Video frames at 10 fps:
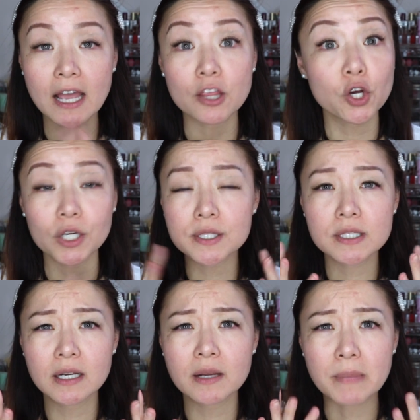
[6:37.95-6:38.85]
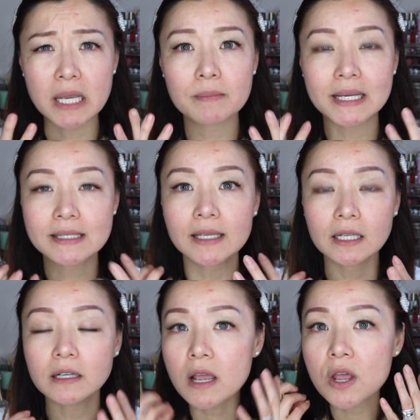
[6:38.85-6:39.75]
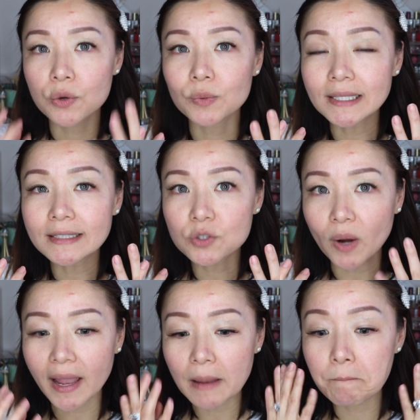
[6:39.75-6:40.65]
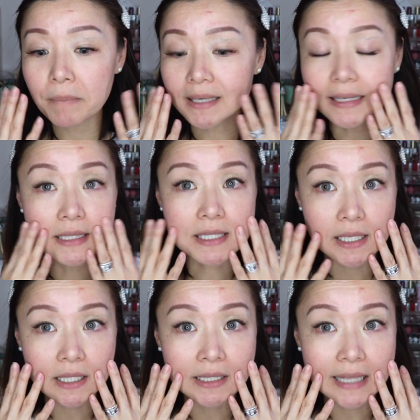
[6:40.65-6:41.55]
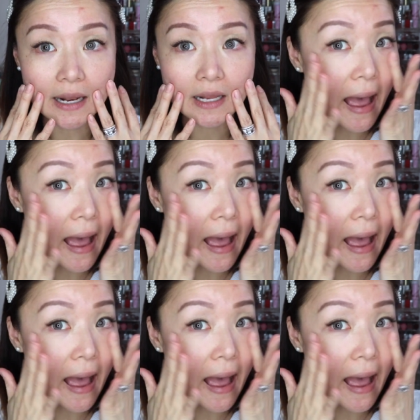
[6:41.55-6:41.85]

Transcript: I thought it's gonna make my skin really dry, but it didn't.